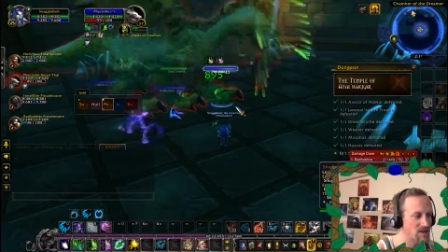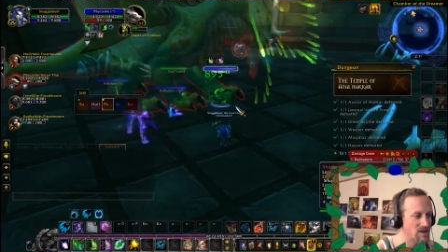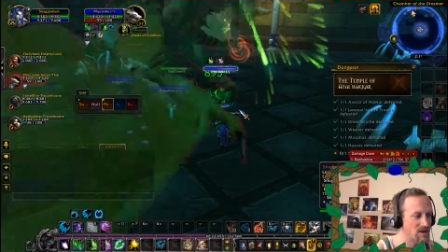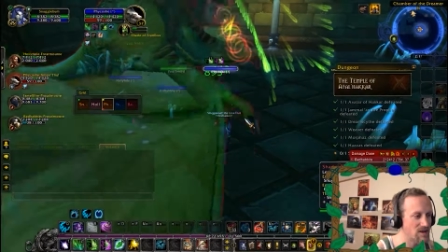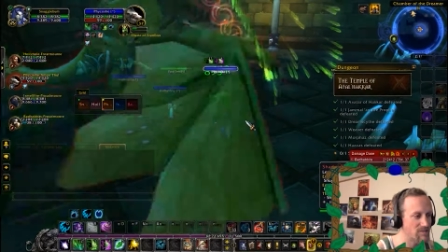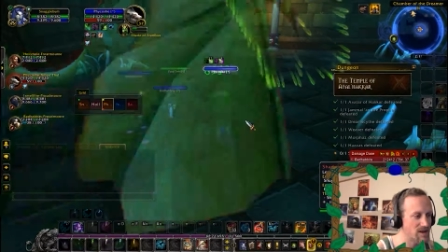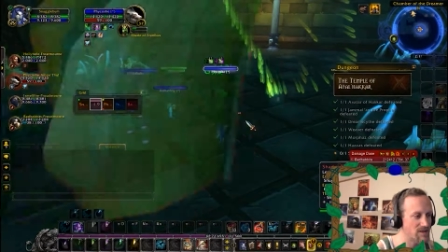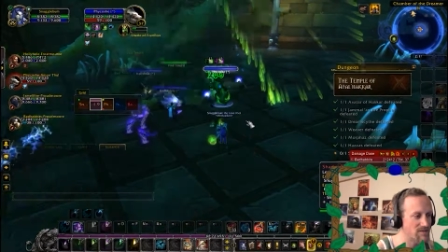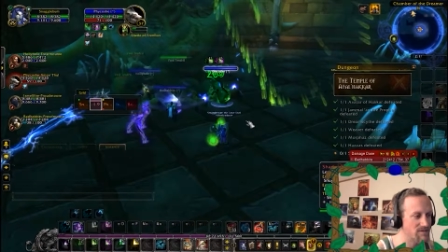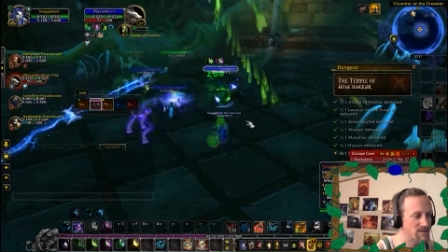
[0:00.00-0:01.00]
Oh, man.
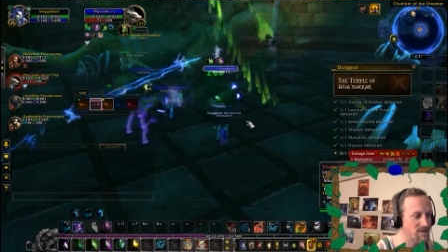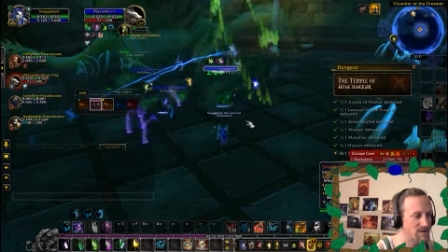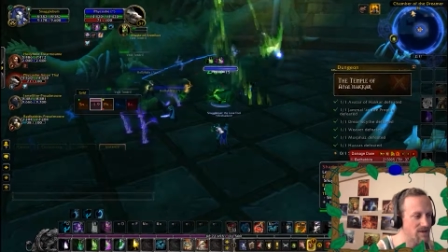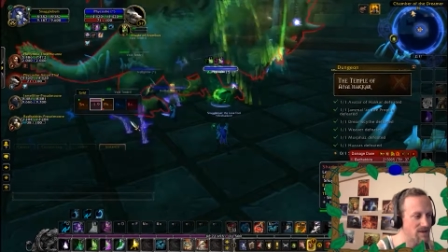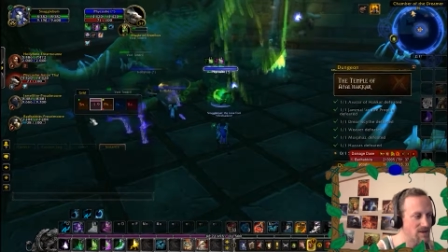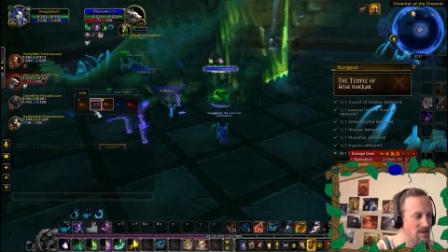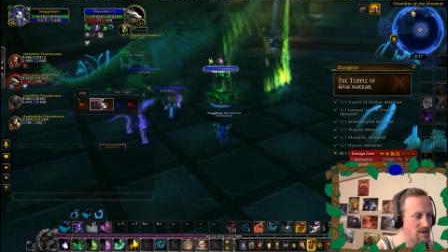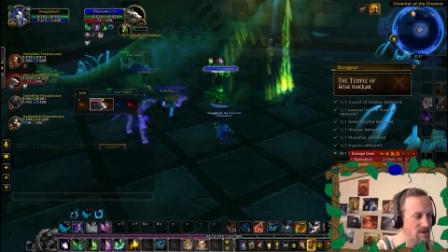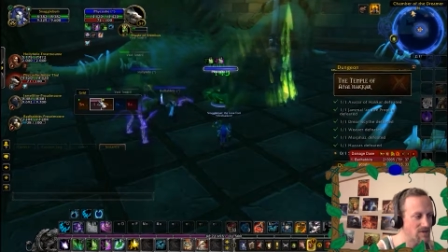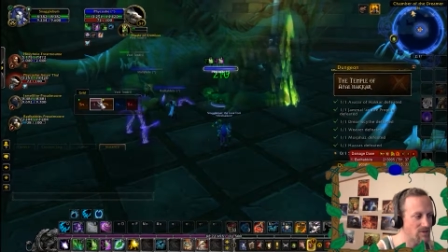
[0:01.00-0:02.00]

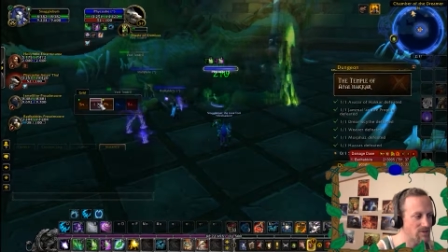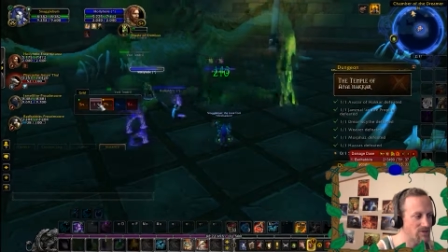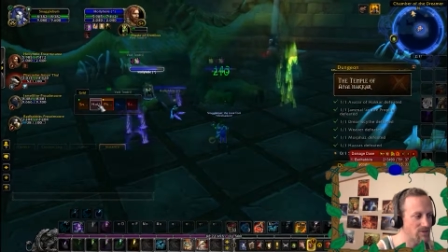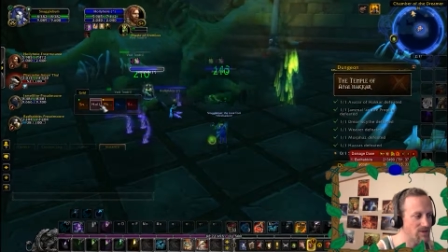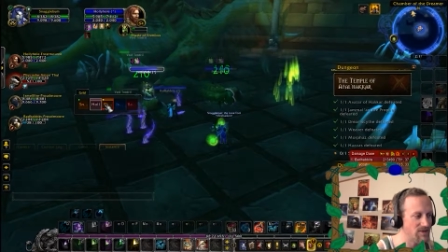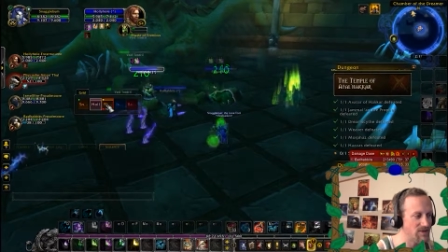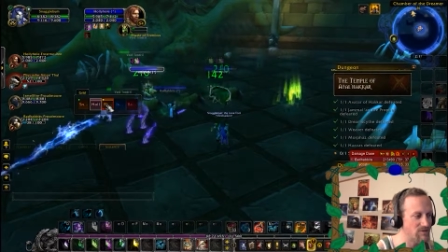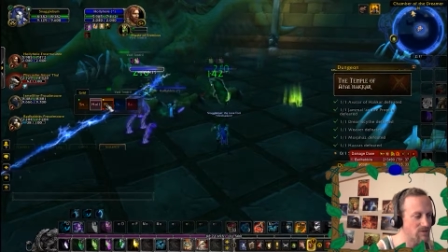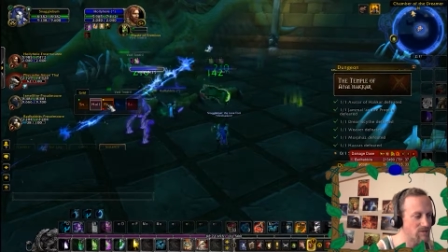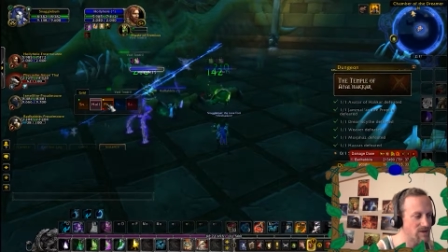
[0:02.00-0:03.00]
This is almost too easy
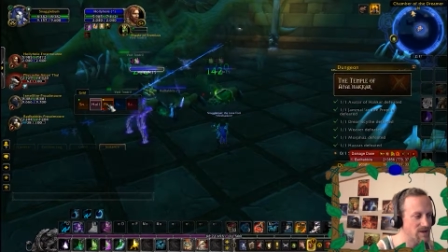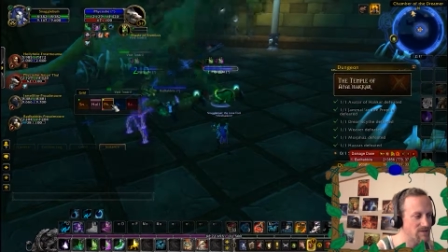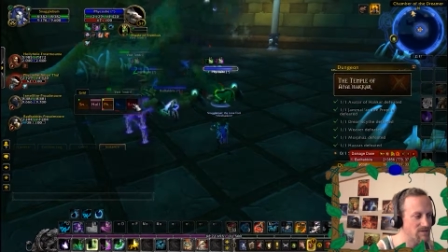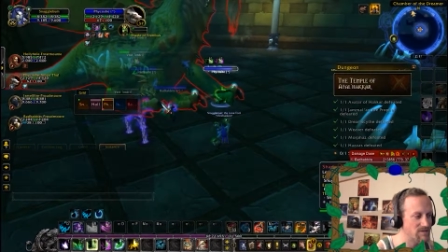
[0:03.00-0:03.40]
for me, dude.